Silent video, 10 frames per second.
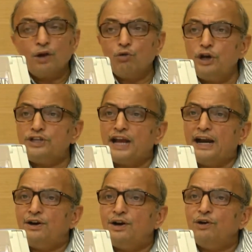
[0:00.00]
we
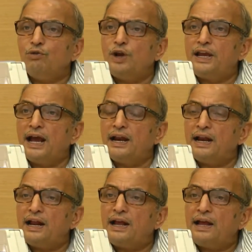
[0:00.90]
said we
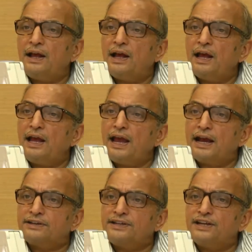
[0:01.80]
can
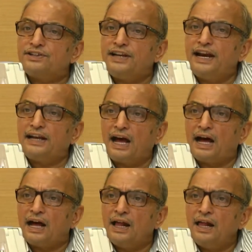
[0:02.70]
access
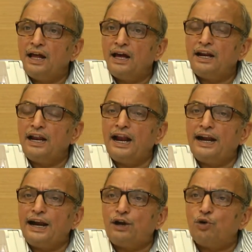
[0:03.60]
data
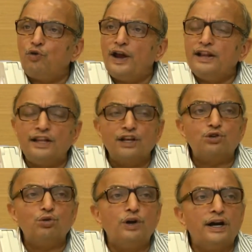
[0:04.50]
related to when the
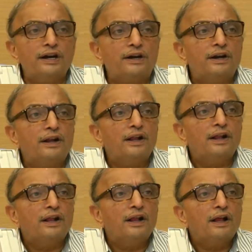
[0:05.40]
student
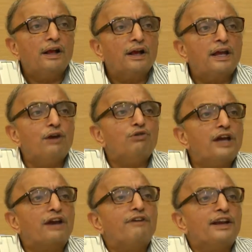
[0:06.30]
gives
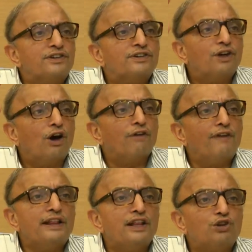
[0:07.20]
a quiz or
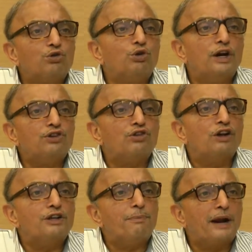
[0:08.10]
when the student
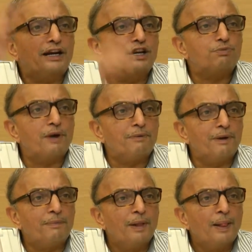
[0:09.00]
solves a practice problem.